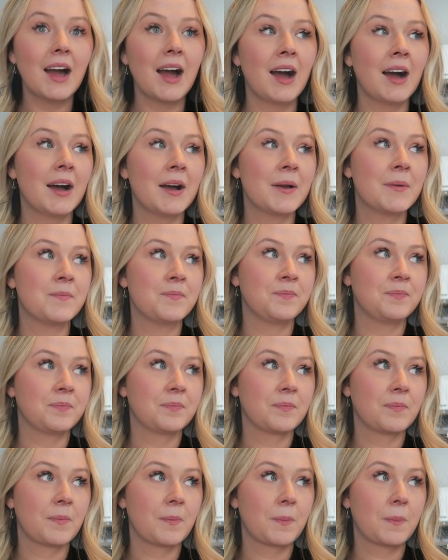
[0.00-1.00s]

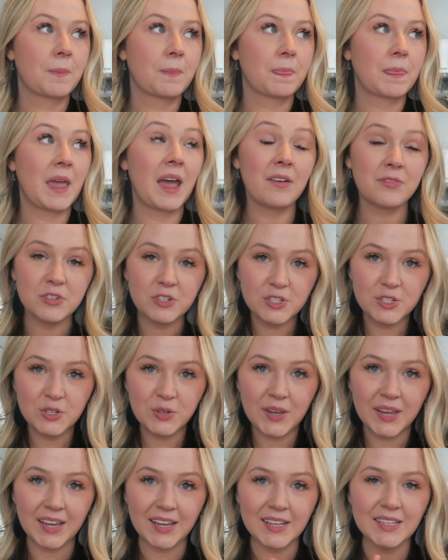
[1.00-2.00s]
After
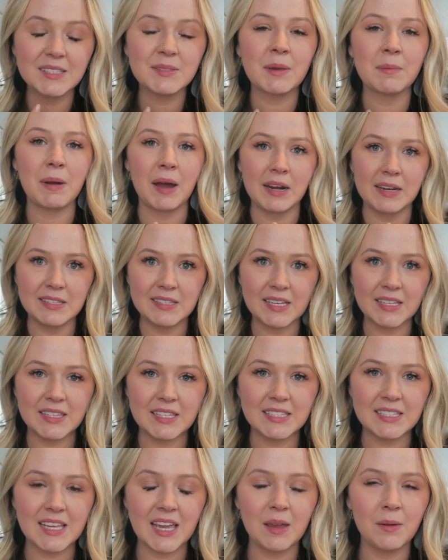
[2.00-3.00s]
two kids, my body's not
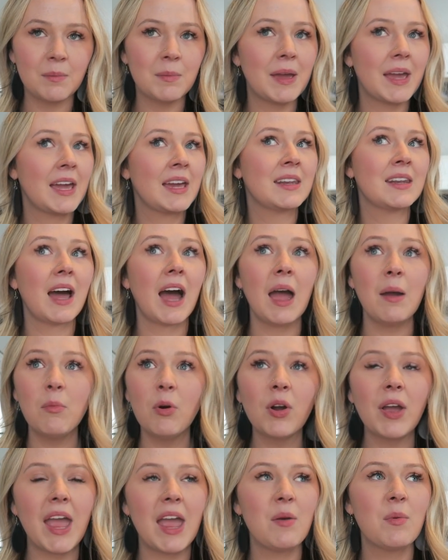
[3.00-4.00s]
the same, and
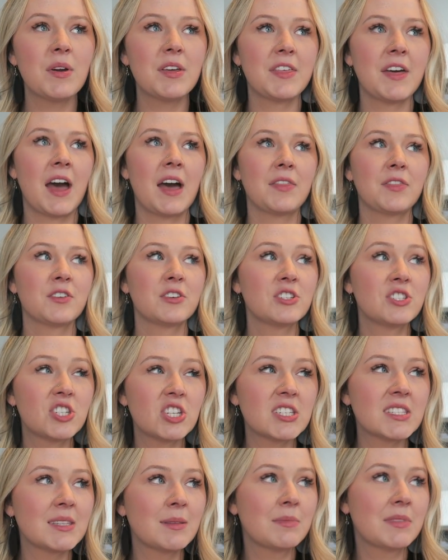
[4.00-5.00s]
I'm okay with that. There's
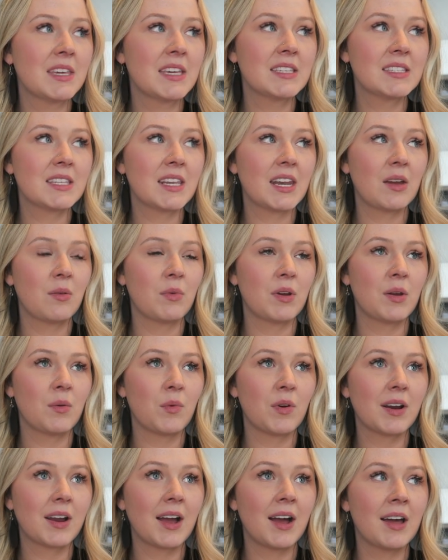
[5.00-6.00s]
just some things that I want to
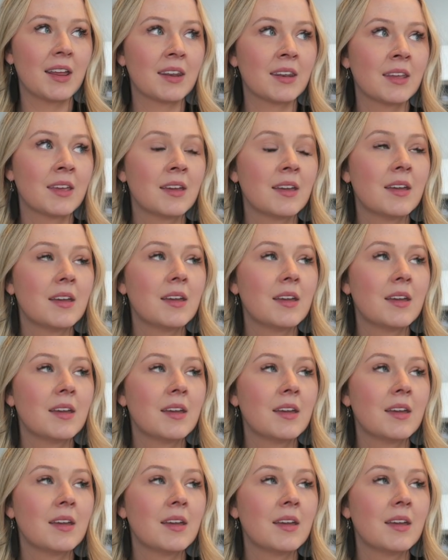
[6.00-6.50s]
work on.